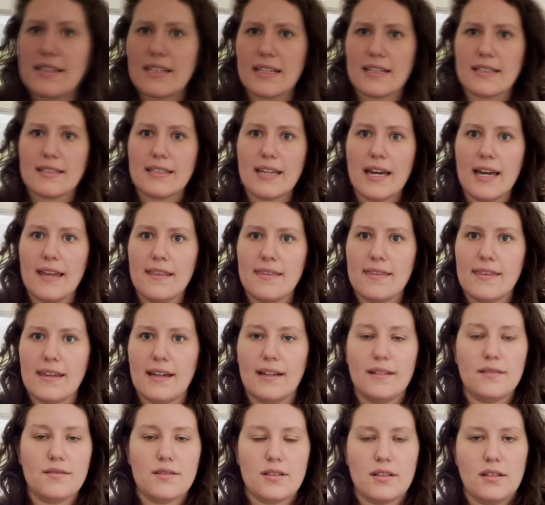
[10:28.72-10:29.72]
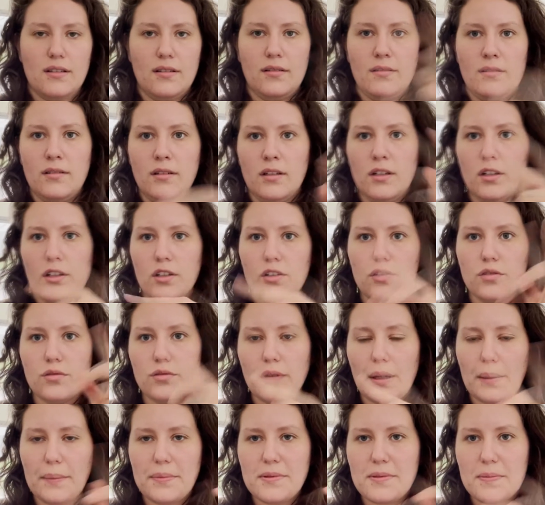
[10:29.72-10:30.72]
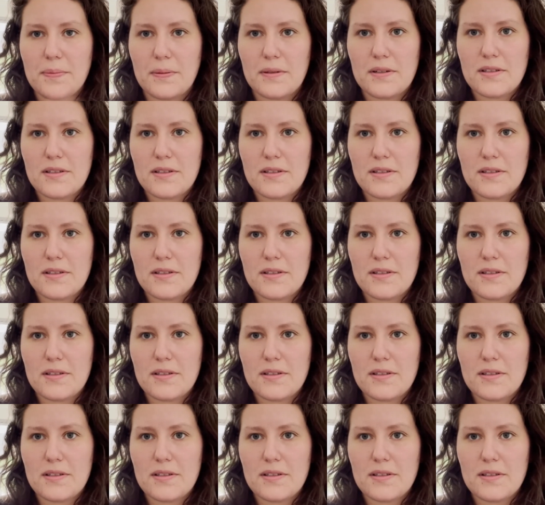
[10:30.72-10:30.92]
like 10,000 reps per